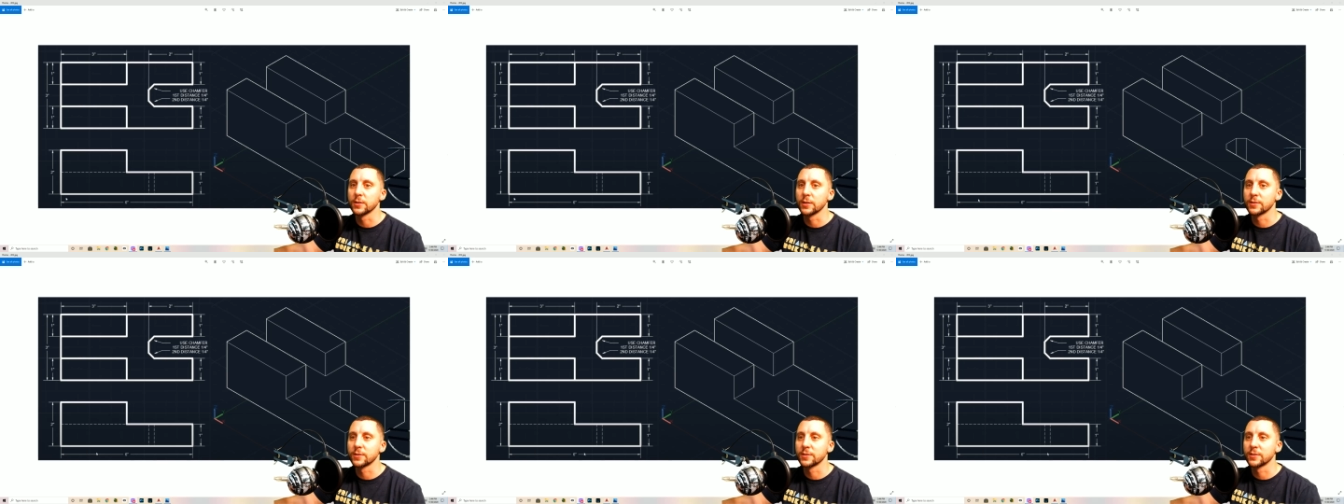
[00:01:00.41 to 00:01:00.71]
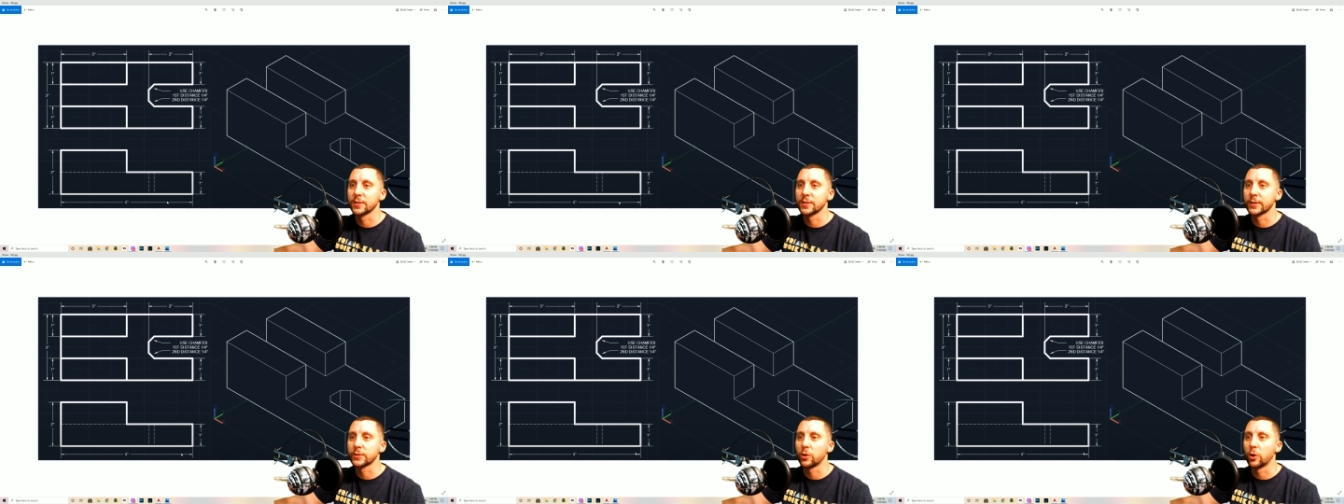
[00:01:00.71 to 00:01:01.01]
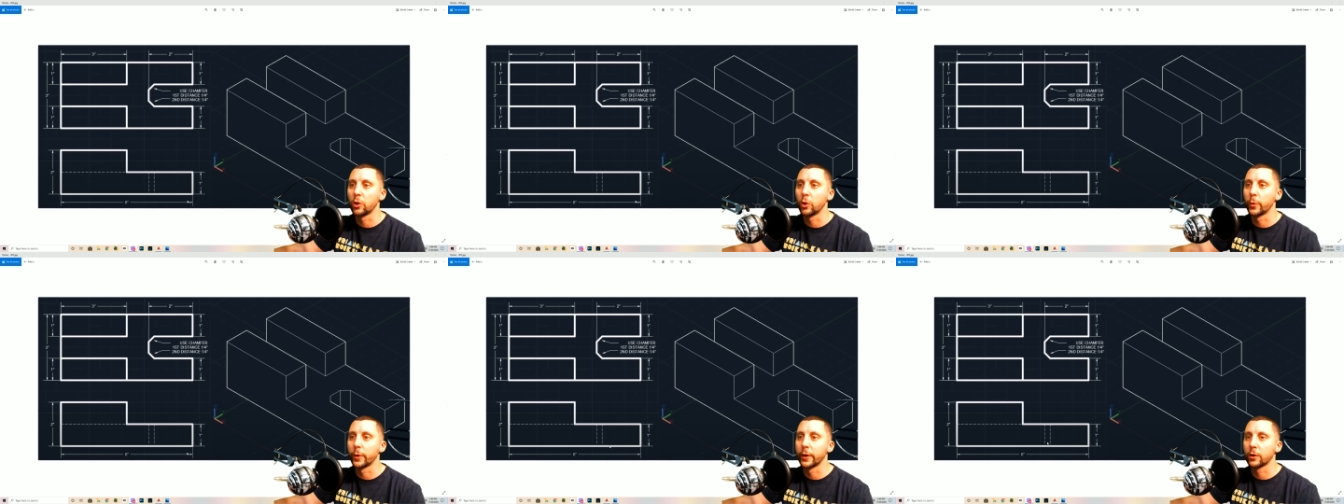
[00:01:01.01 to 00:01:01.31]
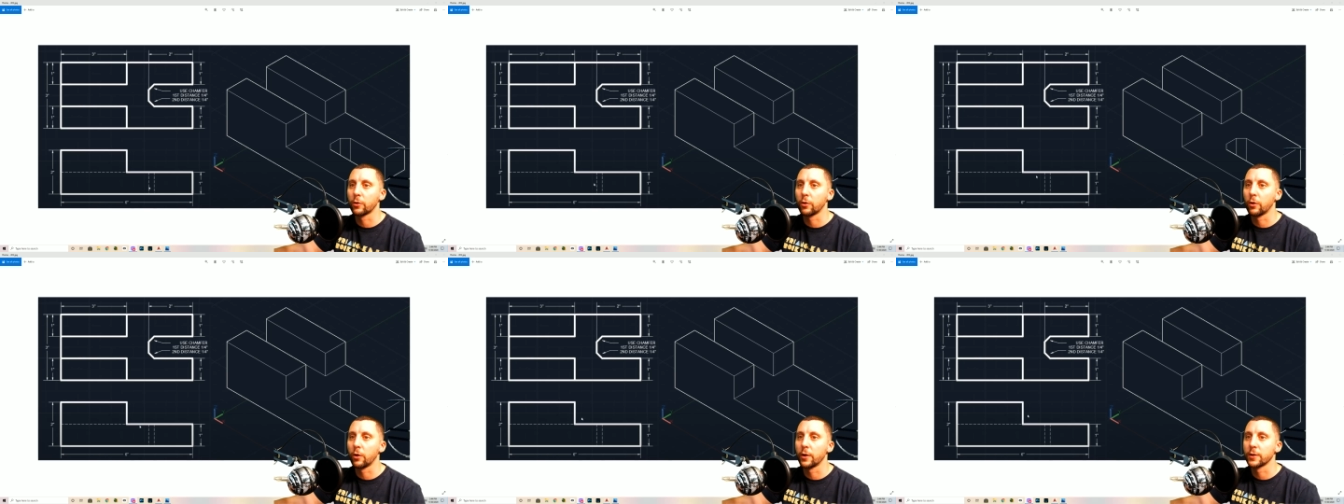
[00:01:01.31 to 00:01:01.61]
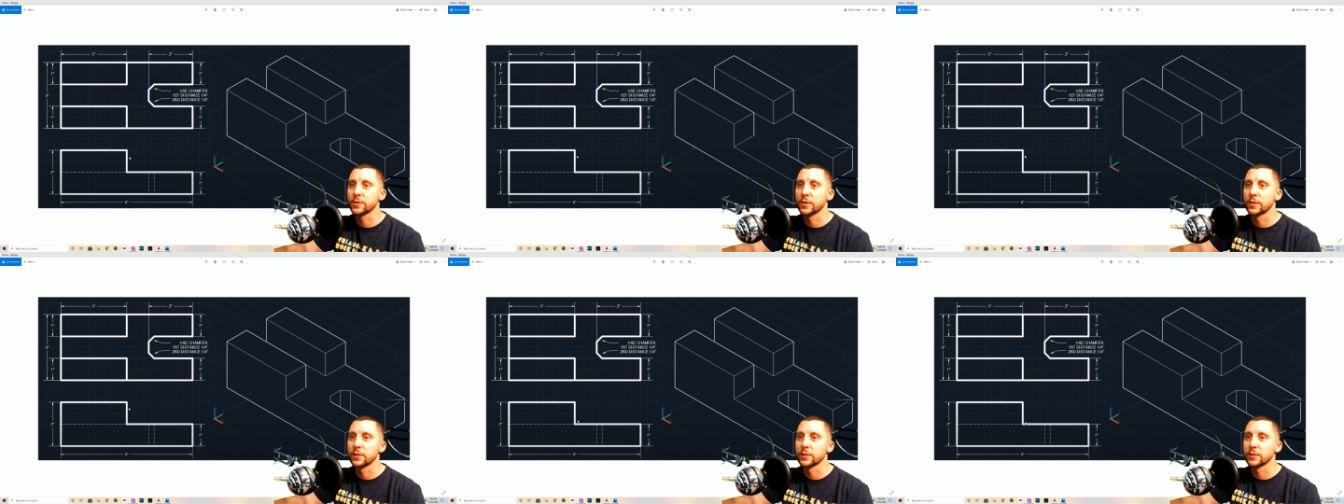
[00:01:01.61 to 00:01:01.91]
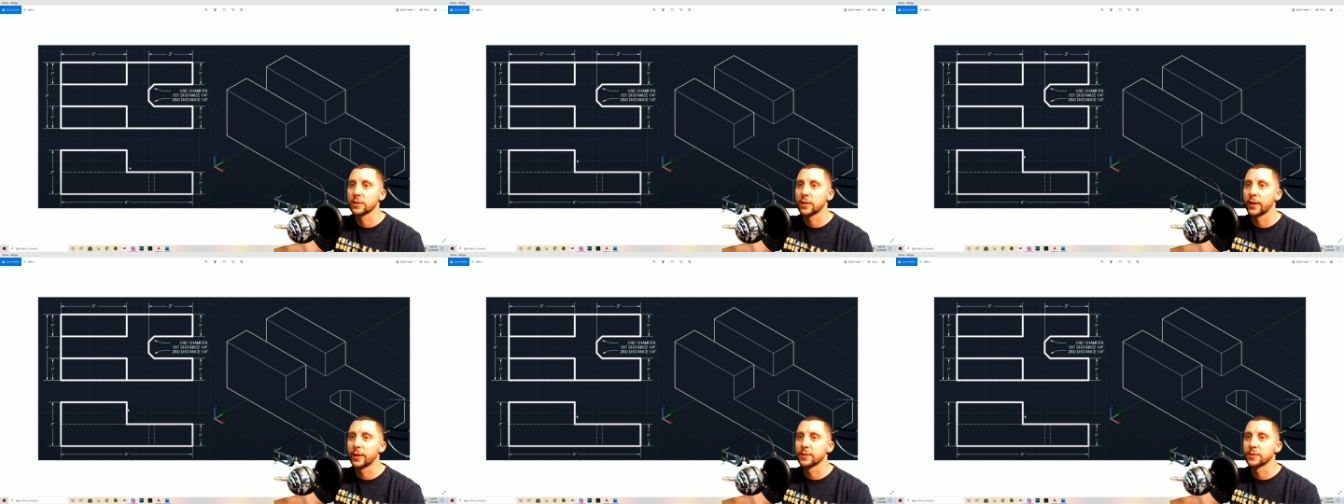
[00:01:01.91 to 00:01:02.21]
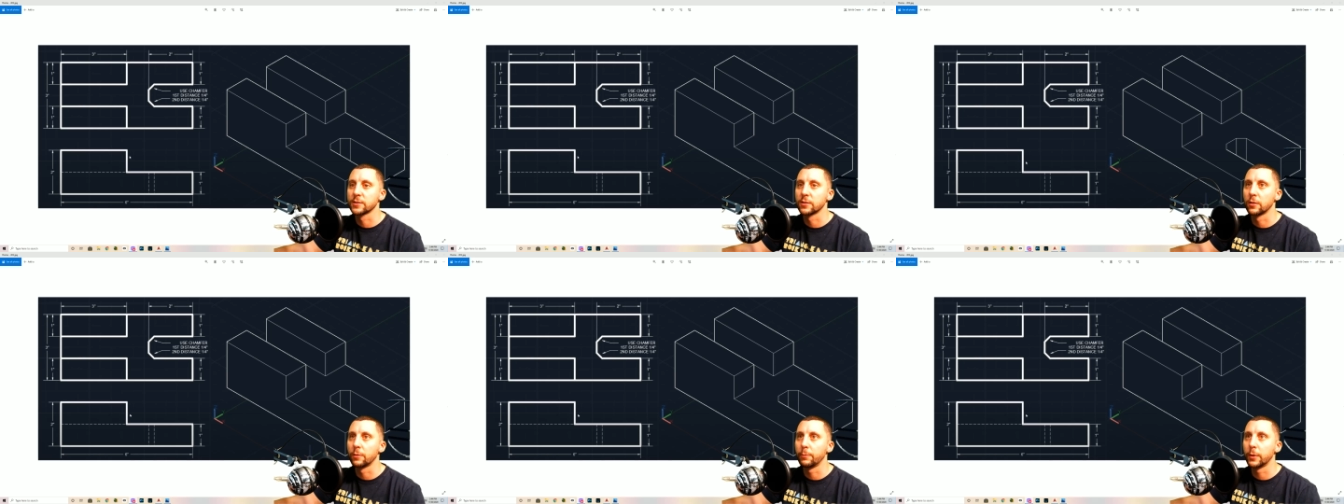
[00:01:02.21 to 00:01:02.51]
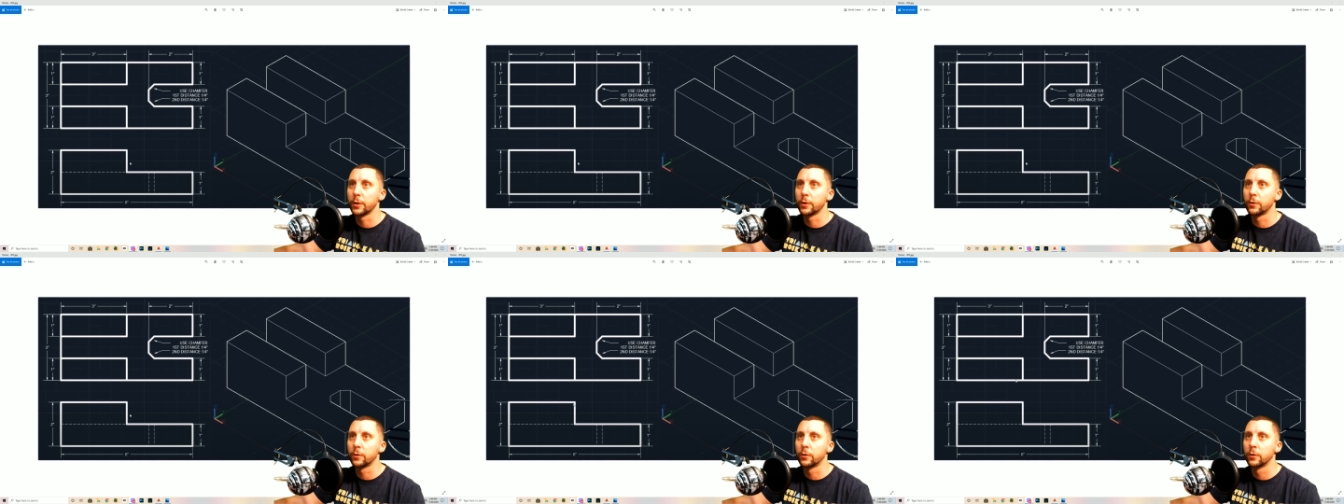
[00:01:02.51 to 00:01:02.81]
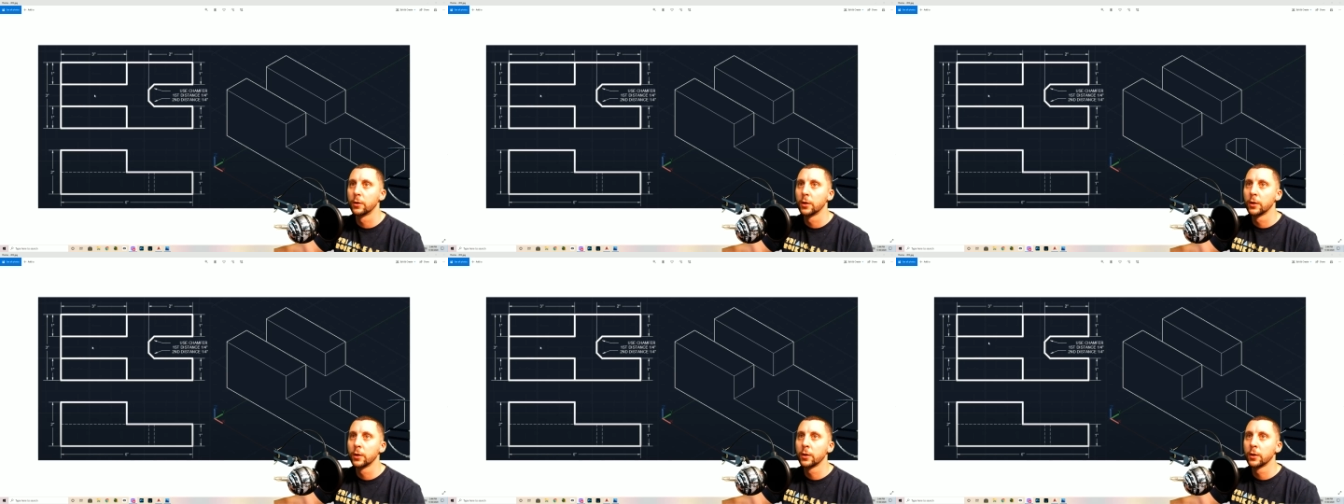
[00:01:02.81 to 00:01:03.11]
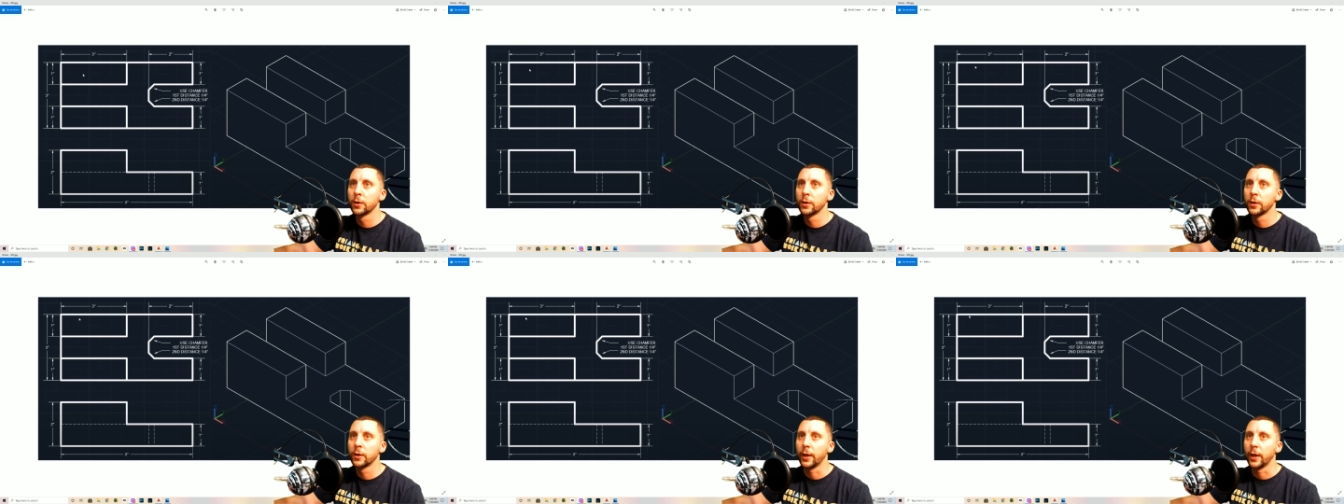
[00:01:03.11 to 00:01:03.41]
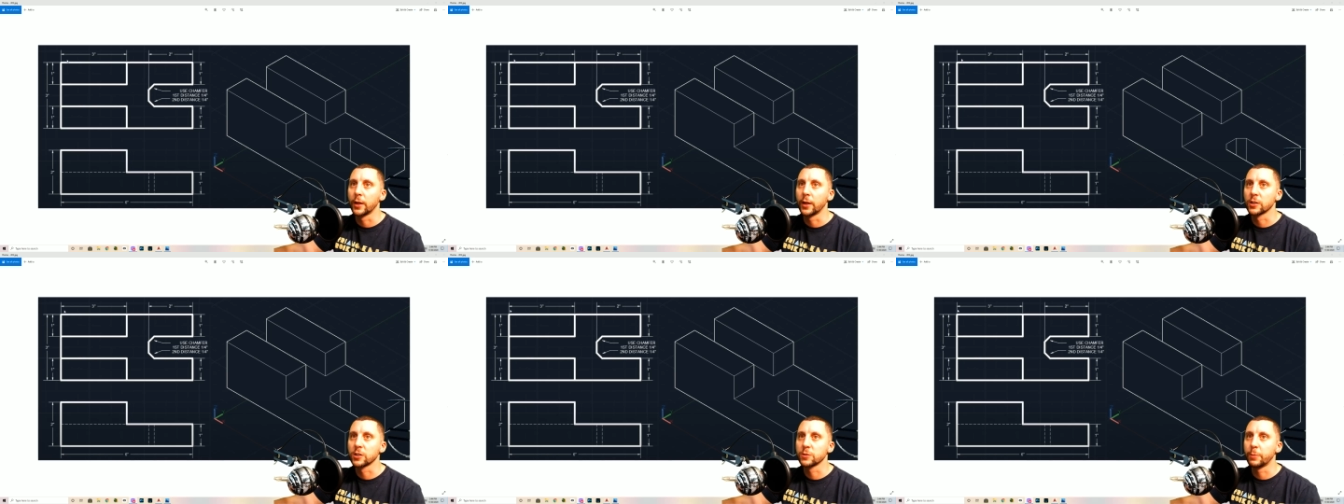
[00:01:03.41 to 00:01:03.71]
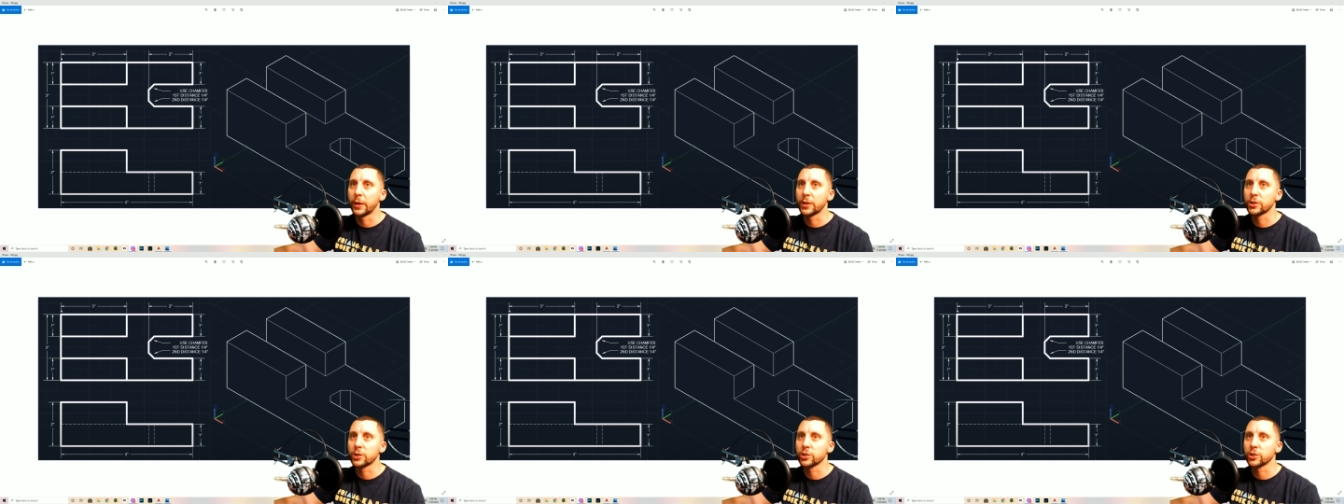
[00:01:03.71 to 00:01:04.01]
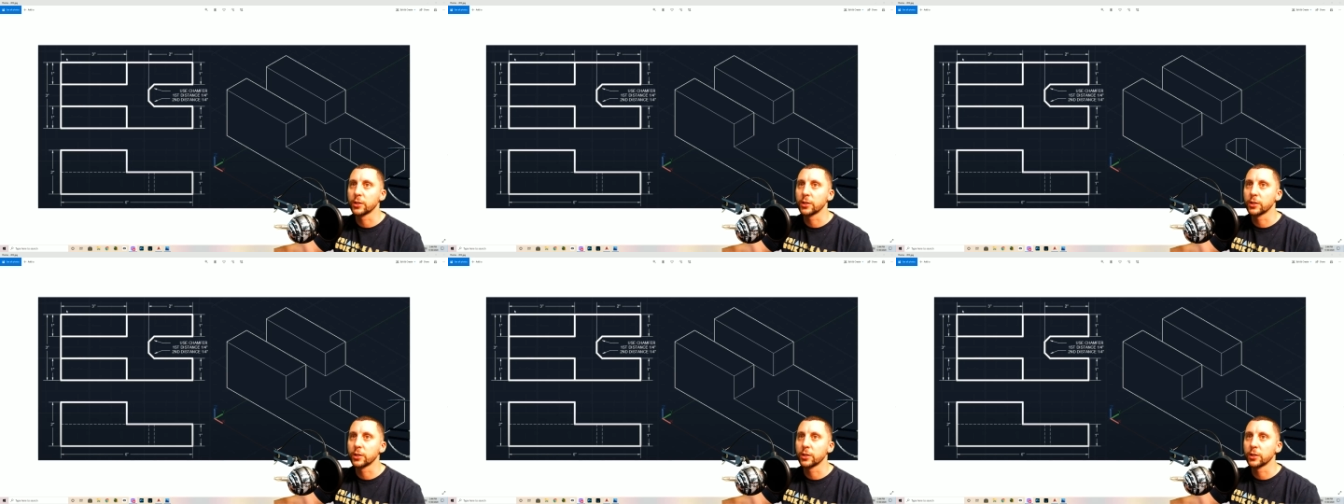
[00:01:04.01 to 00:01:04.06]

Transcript: six all the way across and this line is in the middle and especially